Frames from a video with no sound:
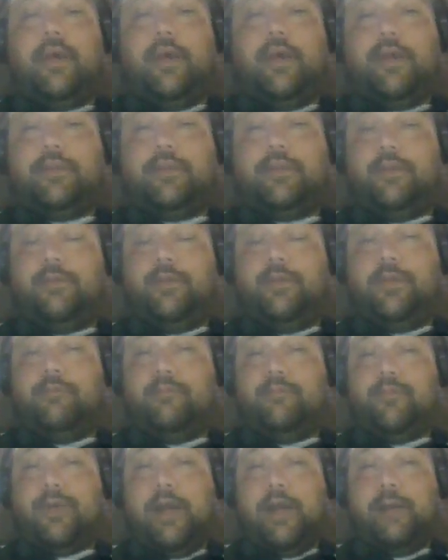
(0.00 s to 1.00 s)
So you
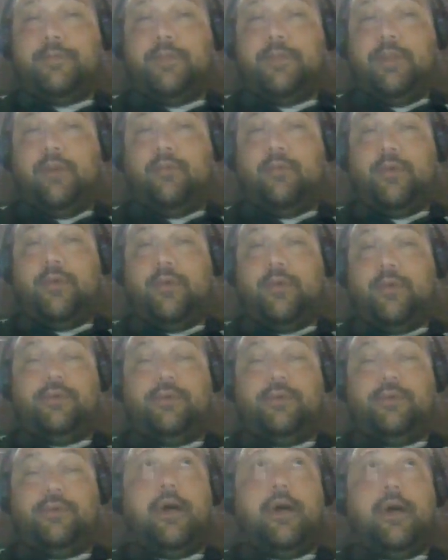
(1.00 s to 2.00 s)
would perhaps need a way
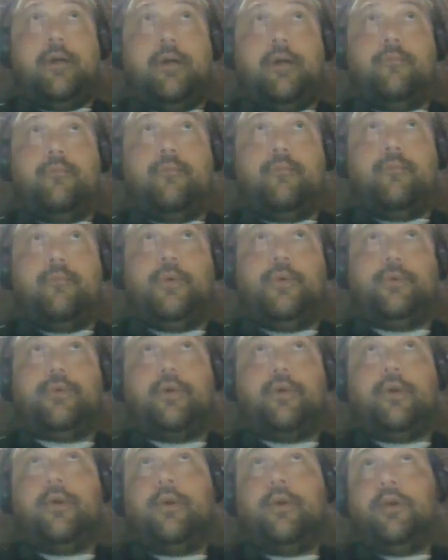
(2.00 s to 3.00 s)
to
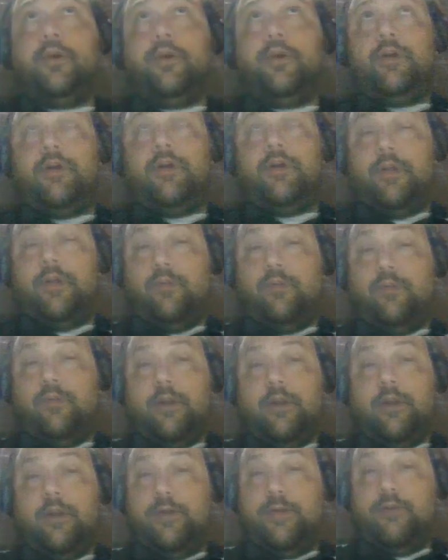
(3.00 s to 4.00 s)
filter the
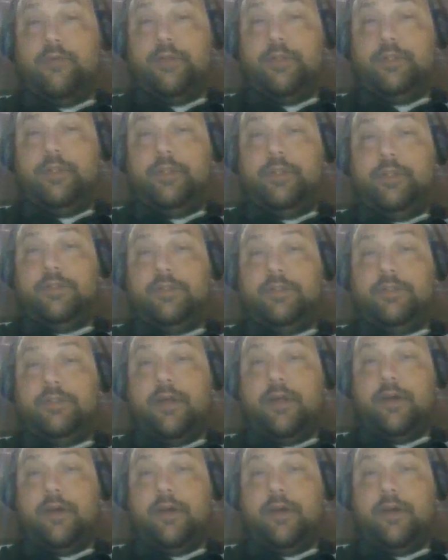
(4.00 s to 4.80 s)
water, but release